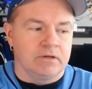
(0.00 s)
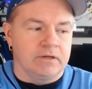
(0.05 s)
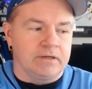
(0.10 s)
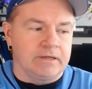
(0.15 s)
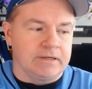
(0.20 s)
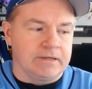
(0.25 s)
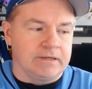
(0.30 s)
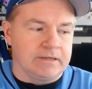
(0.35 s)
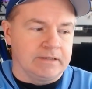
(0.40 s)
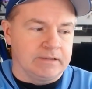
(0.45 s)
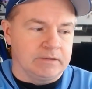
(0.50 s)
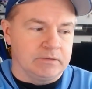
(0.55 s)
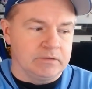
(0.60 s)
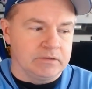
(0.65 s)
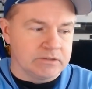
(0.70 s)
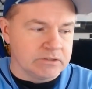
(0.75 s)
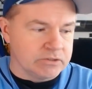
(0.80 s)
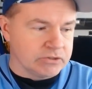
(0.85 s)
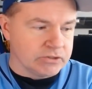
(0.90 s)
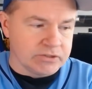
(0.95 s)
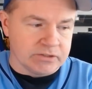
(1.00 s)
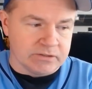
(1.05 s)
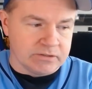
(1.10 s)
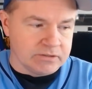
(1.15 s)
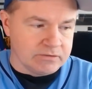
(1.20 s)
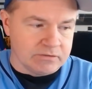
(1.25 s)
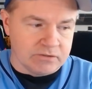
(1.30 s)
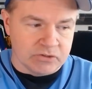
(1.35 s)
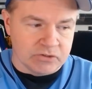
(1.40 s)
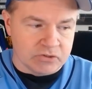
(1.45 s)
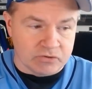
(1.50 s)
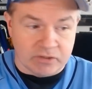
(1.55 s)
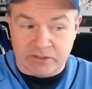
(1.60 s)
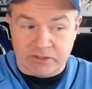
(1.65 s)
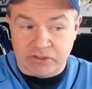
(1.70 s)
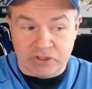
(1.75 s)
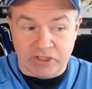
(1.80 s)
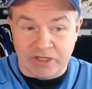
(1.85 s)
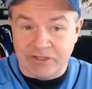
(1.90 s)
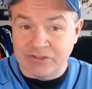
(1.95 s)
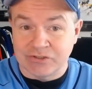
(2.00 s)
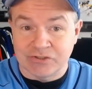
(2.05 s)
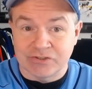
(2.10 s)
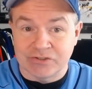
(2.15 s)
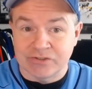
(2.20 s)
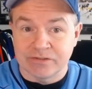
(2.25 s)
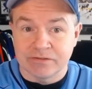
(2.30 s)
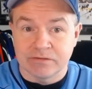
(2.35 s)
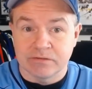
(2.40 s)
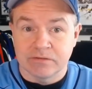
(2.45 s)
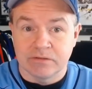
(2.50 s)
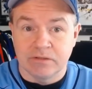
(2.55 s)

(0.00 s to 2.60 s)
It's just the stress changes.